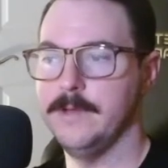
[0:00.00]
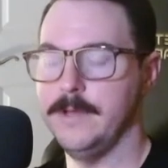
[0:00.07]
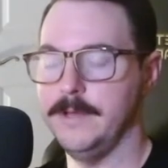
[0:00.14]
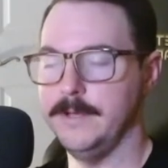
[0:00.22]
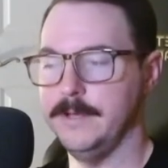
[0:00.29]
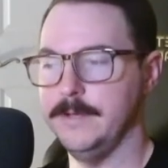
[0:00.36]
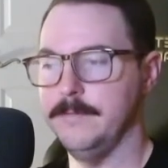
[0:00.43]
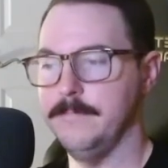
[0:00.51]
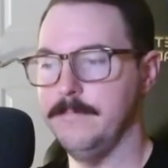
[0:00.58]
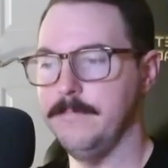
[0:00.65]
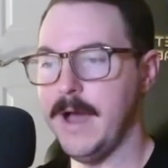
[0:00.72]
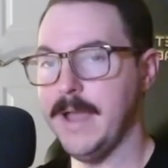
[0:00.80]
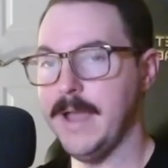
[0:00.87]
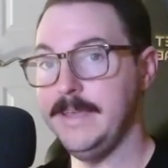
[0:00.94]

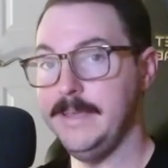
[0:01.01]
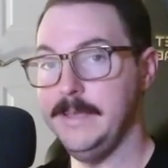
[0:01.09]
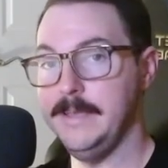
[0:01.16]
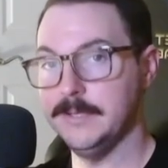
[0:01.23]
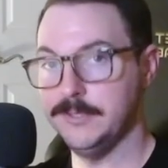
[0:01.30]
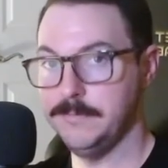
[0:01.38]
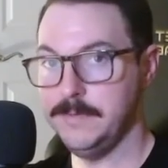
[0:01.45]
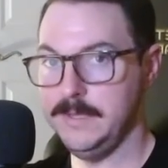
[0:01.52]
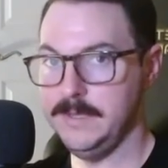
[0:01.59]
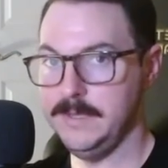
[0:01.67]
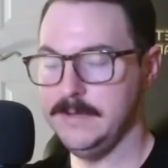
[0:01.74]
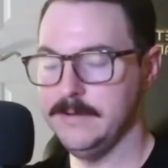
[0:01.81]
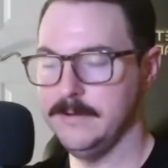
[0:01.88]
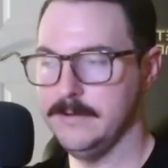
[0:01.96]
by
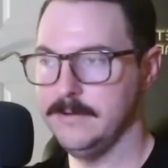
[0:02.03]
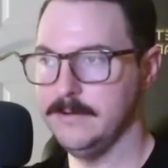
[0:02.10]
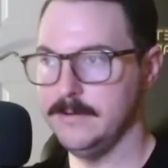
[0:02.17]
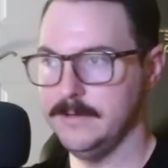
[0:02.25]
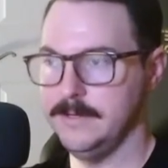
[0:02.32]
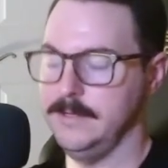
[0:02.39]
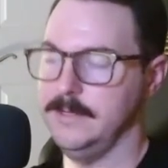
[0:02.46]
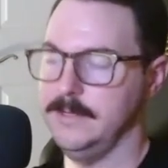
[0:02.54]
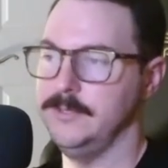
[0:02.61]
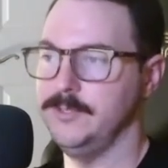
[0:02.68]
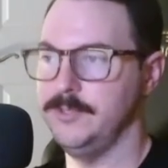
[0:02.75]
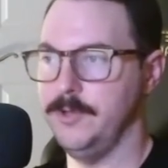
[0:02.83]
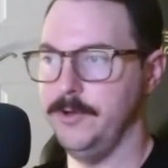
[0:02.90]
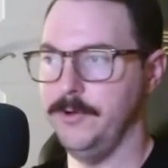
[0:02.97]
EXP.
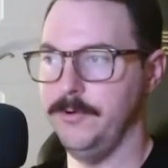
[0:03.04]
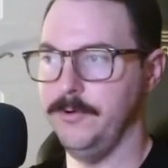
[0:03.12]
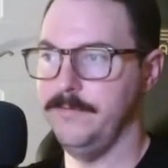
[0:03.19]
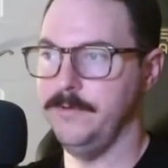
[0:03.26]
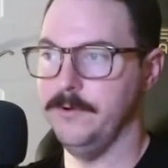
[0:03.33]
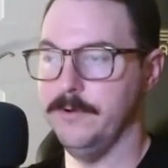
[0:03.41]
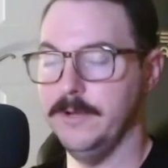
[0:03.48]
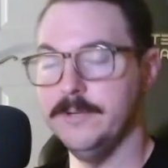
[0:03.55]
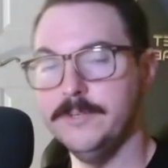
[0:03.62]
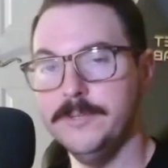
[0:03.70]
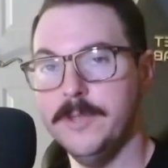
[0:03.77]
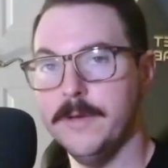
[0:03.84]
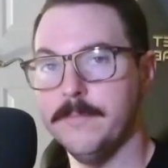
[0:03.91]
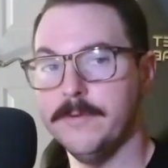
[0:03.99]
So if you're into
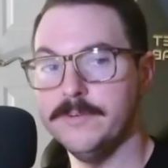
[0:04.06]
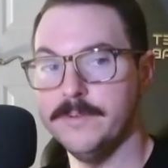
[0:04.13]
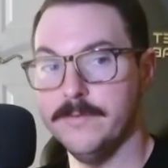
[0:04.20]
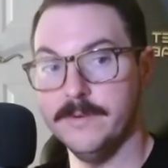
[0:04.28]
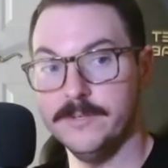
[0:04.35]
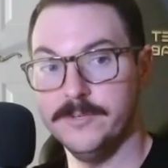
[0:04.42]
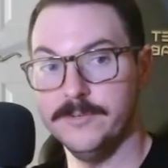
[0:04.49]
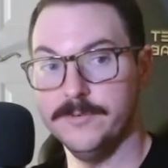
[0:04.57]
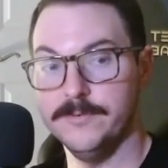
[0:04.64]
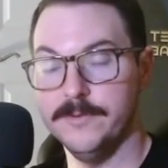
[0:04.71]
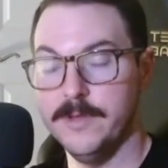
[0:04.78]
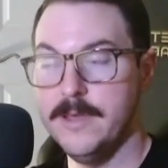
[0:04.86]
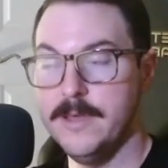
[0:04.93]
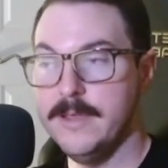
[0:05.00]
numbers, if you're
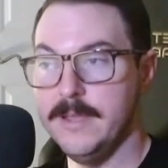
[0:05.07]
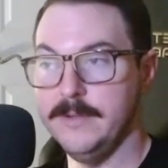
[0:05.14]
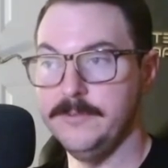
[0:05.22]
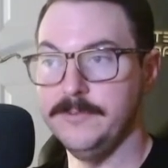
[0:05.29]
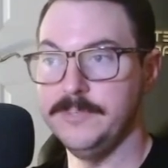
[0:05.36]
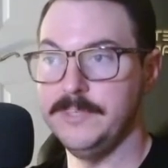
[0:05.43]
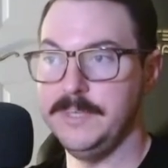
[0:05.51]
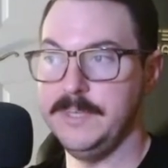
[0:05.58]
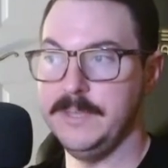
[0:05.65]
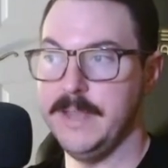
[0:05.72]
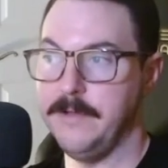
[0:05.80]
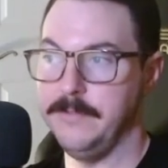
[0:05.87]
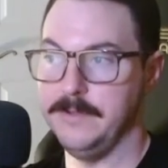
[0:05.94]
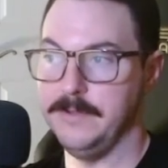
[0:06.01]
into seeing
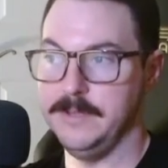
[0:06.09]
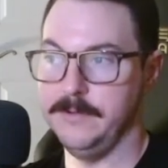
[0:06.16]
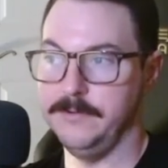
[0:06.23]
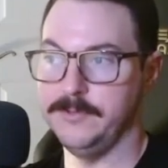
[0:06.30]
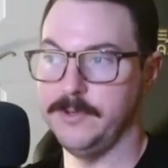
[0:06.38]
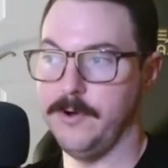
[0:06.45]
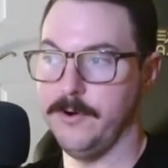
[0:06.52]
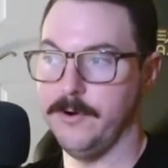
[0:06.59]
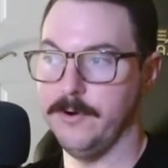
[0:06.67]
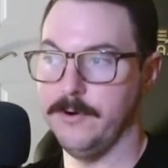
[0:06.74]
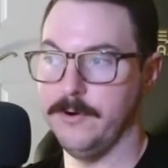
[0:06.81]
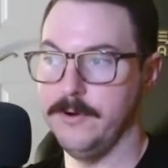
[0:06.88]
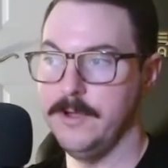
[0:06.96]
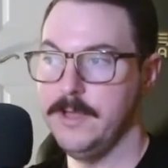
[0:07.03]
how the guilds
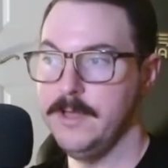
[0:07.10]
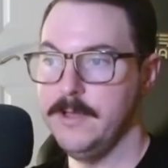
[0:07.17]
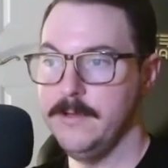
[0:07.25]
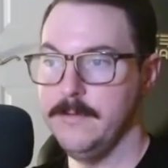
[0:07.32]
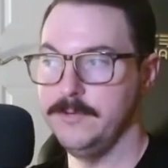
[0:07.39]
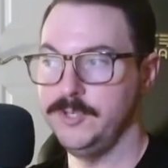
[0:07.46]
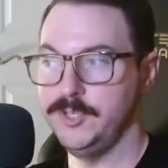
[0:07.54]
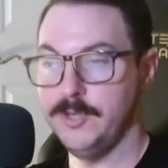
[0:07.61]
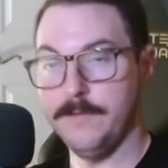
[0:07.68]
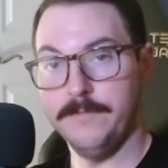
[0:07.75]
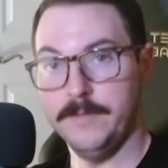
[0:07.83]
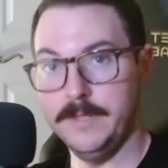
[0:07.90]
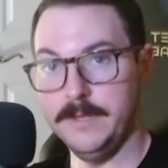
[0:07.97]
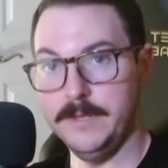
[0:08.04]
are
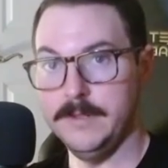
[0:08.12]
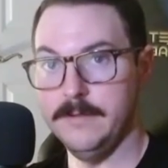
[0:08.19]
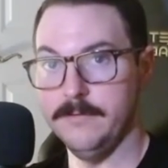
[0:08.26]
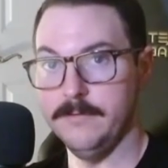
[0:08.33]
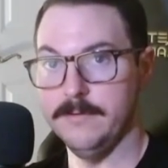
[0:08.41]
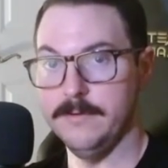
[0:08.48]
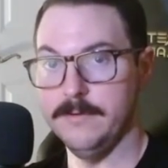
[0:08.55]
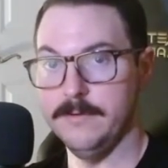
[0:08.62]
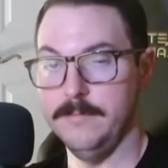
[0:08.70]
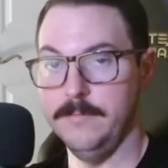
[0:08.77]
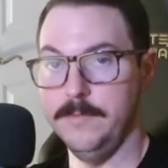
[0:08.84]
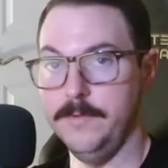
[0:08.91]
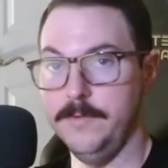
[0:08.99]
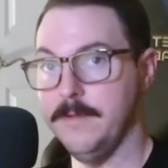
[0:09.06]
shuffling
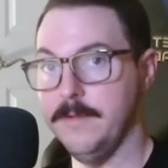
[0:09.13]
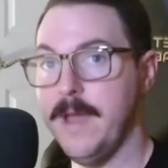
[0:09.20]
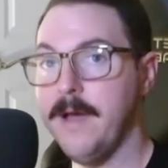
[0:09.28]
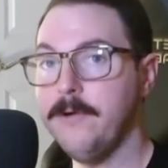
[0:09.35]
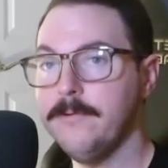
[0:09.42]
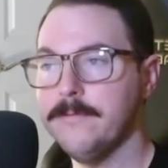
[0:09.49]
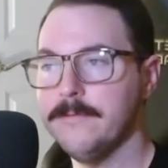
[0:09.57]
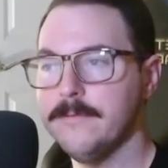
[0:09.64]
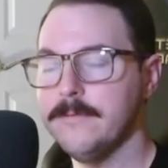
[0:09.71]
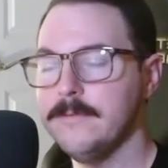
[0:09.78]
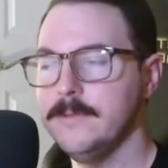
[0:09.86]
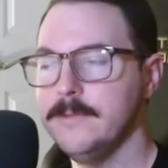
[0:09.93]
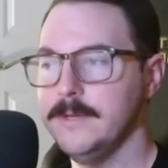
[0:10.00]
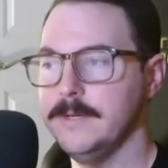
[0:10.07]
and moving about,
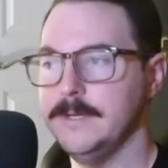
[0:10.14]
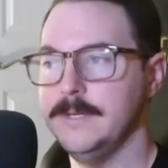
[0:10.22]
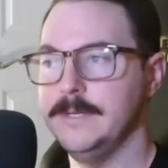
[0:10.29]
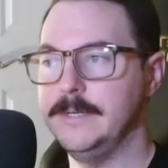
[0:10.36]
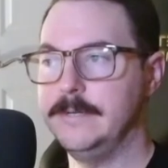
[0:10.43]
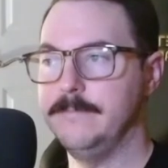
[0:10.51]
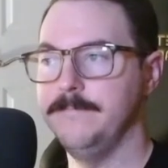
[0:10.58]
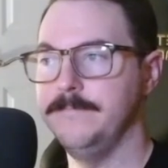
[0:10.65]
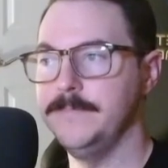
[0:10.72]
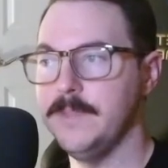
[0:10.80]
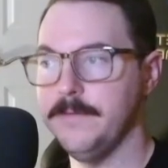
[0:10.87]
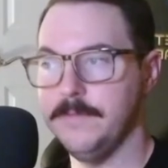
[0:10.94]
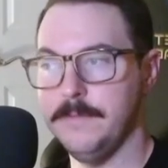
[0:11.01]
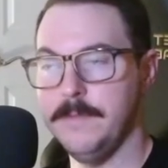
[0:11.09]

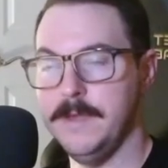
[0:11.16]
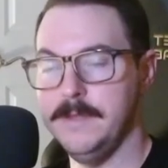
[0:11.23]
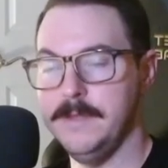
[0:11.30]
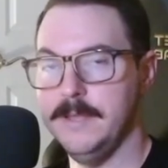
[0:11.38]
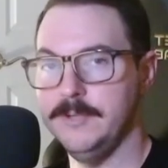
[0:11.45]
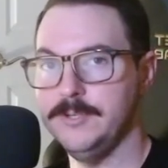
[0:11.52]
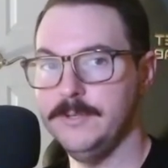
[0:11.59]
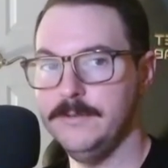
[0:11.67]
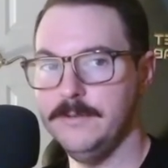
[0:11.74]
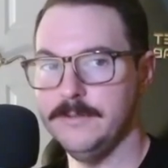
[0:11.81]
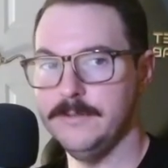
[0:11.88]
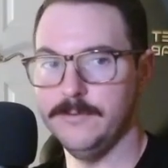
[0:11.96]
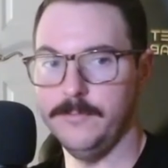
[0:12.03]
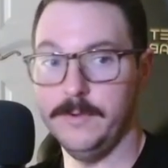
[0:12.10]
definitely pay attention.
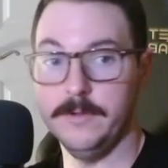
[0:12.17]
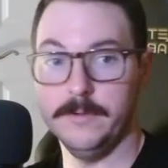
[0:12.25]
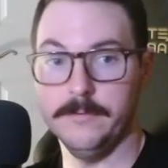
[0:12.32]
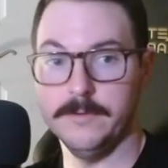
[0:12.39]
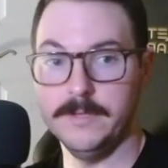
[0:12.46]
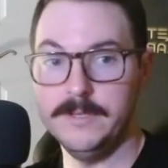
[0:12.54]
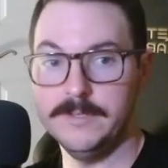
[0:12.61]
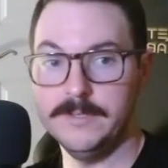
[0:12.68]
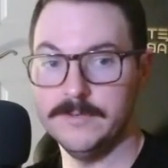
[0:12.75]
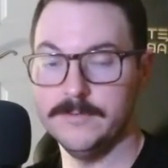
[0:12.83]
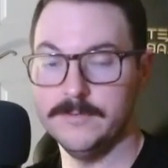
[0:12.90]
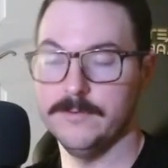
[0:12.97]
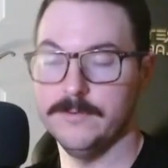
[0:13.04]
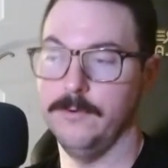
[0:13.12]
It's a weekly release,
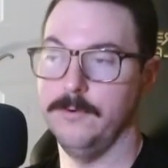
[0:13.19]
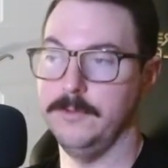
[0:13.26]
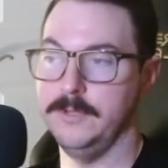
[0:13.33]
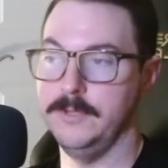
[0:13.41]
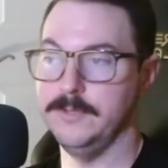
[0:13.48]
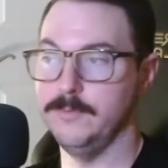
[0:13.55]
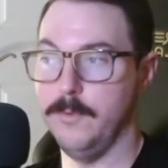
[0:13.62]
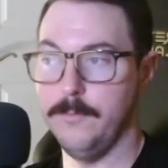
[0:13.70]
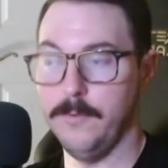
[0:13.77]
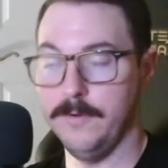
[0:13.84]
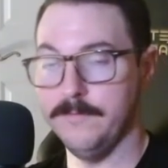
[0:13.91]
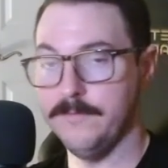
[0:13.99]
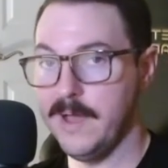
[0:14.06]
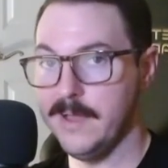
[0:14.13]
or at least
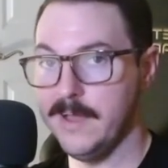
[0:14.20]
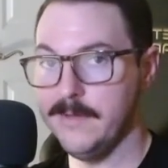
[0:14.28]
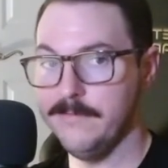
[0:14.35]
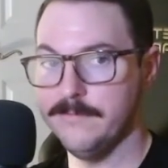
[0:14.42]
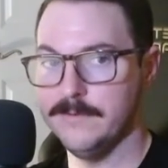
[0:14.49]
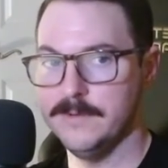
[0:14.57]
1.5